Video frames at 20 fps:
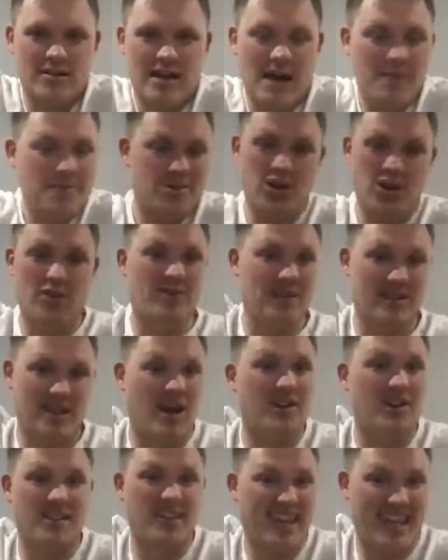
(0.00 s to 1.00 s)
I'm serving it
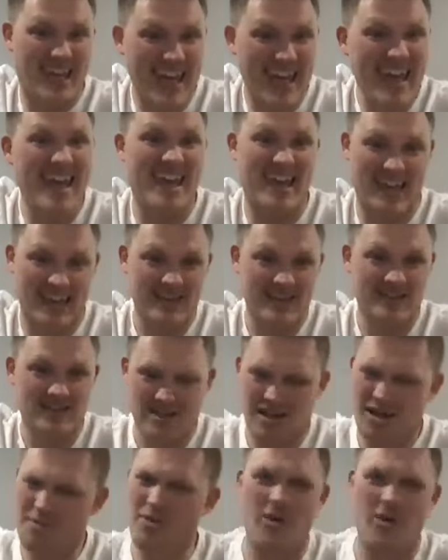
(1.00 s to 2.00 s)
under the King.
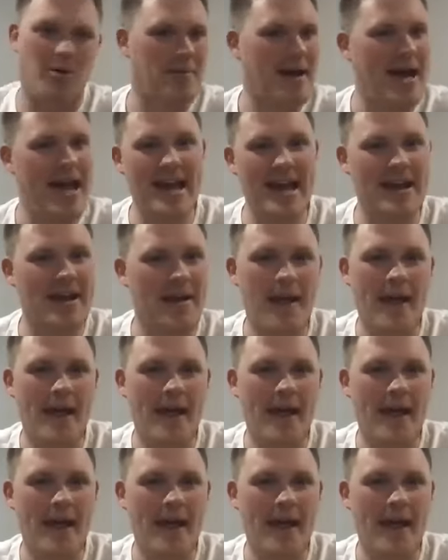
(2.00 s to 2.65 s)
Come on, man.